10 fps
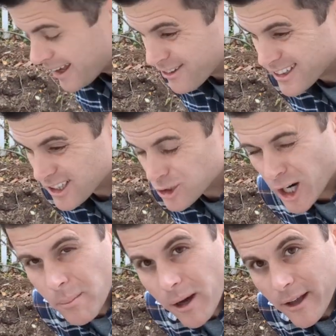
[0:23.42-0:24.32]
have a
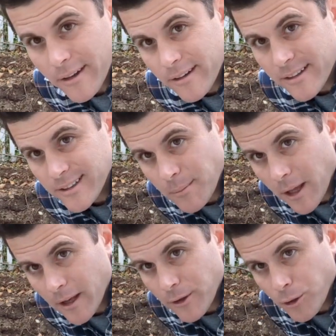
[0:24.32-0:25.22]
tripod because I'm
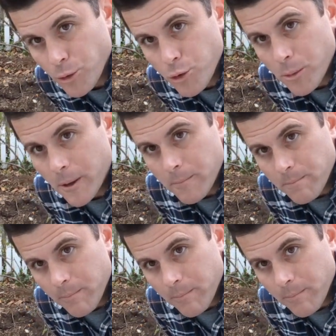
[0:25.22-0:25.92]
not a YouTuber,